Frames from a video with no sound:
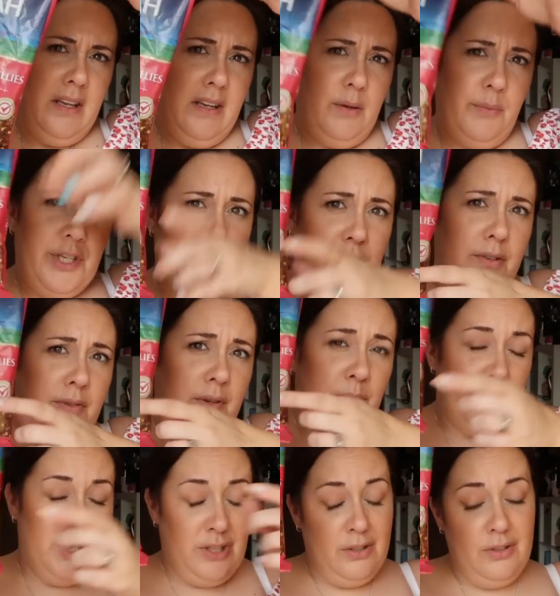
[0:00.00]
We do
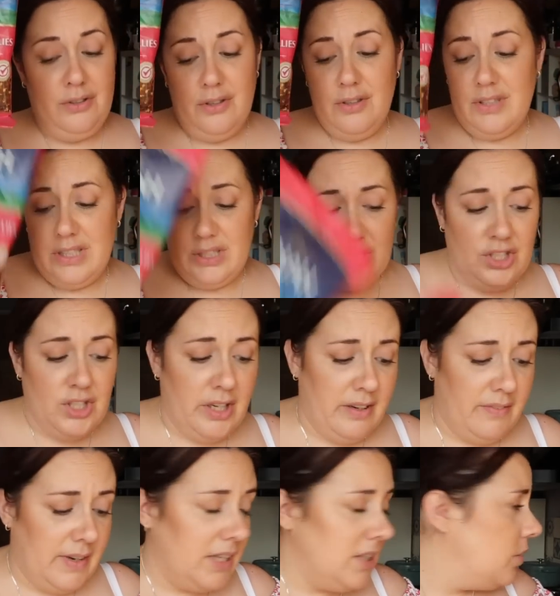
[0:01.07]
we do use these chili
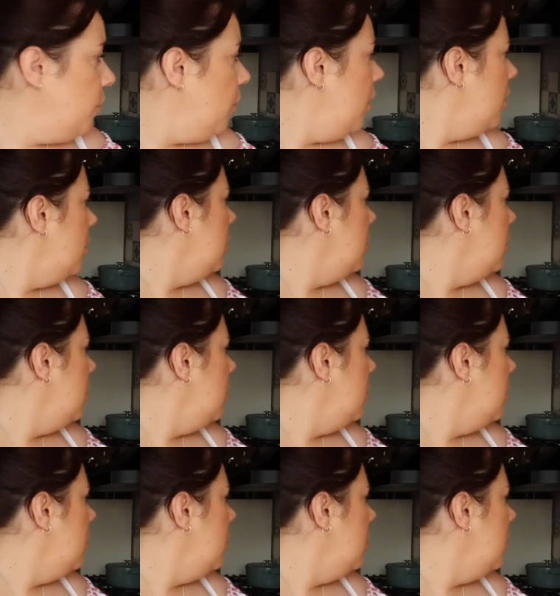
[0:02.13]
flakes quite a